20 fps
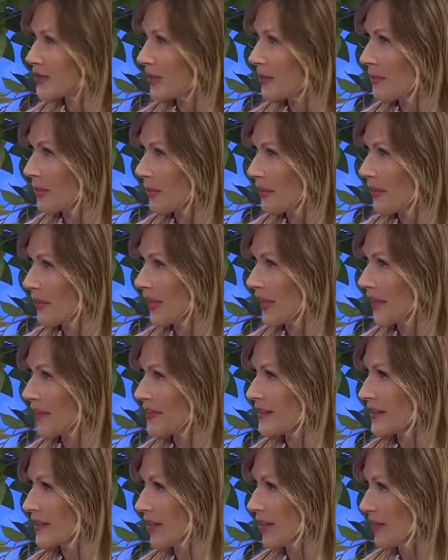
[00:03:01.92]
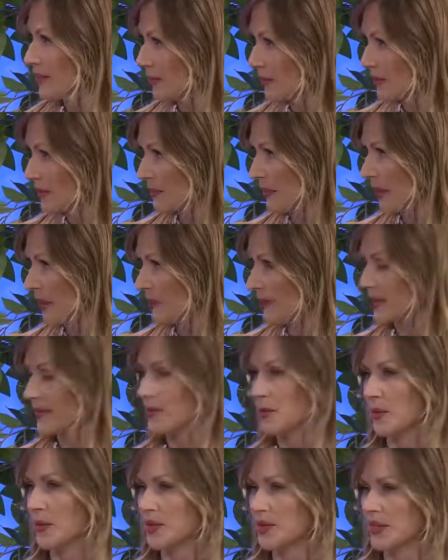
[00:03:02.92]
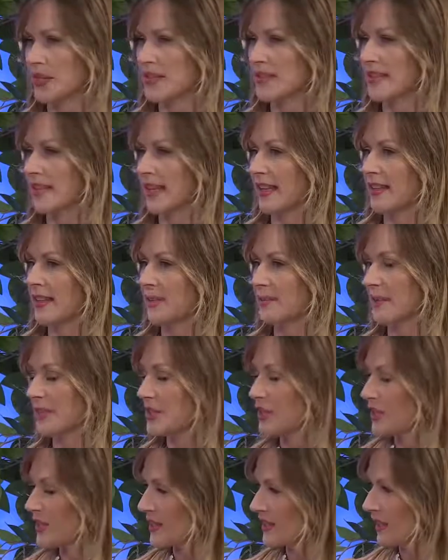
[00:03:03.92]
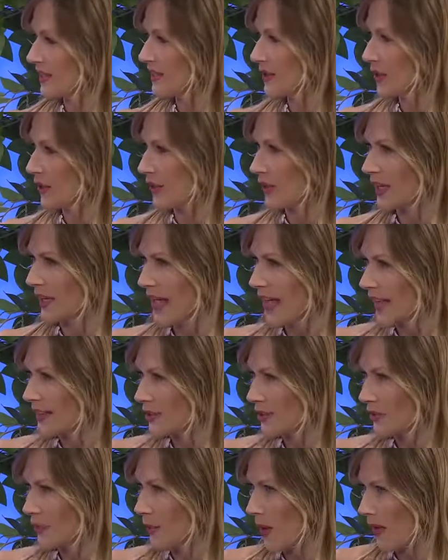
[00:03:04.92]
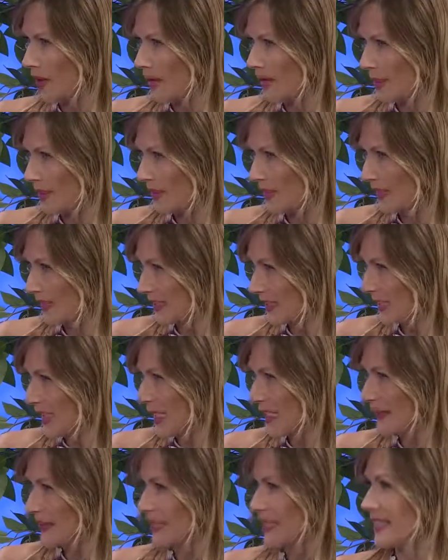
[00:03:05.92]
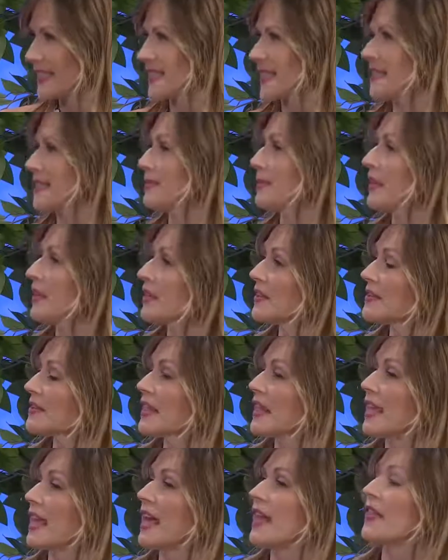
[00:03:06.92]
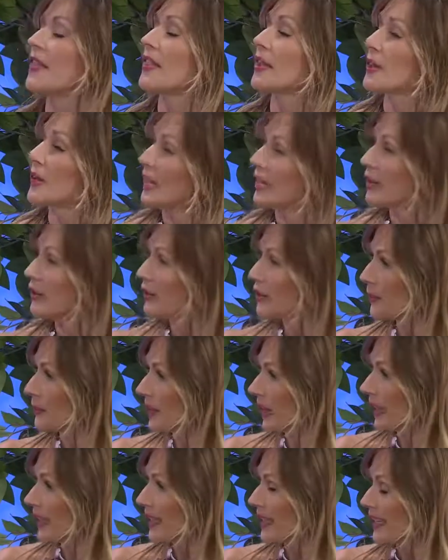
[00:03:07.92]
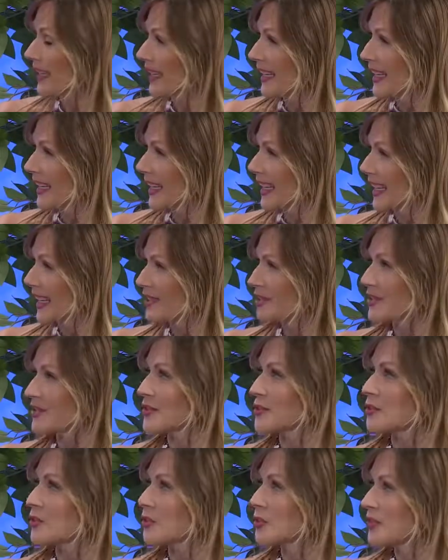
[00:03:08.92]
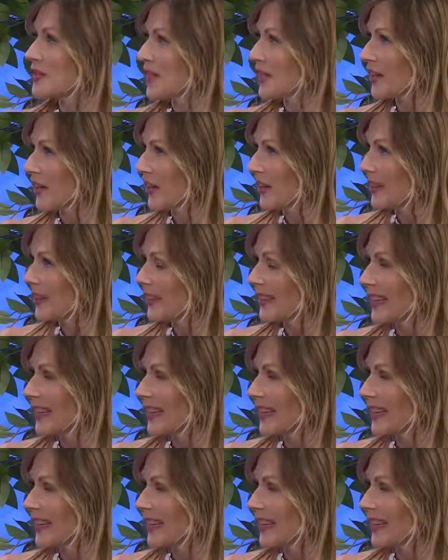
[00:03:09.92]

up her things to respect his wishes, but she says, "Can I ask you why you need me to leave?" And he says, "Because they're here for me." And she says, "Who's here?"